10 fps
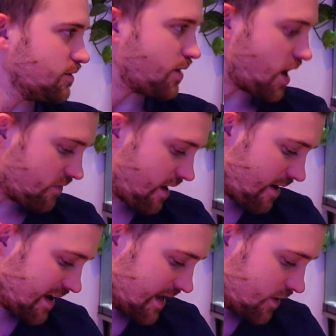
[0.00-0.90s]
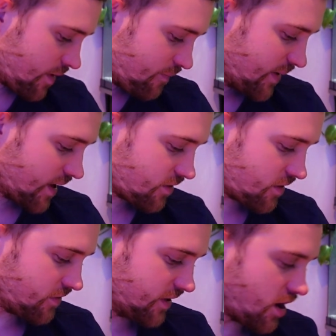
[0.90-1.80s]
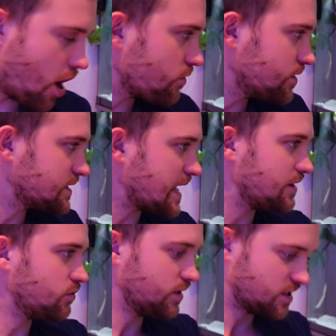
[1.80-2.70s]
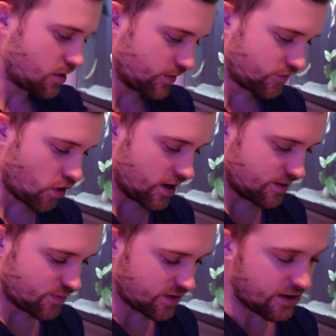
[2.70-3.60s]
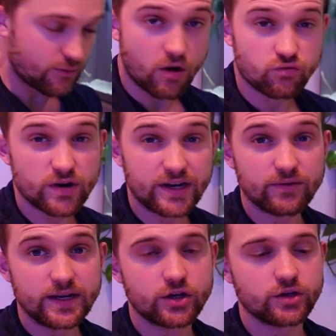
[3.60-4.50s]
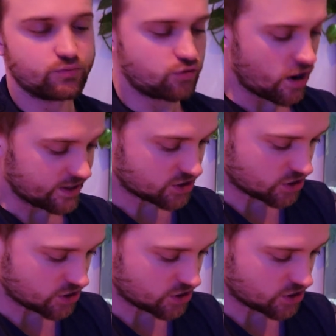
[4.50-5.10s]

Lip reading: But they're a little bit bigger than the current Datnoids that we've got in, but they were a really good price.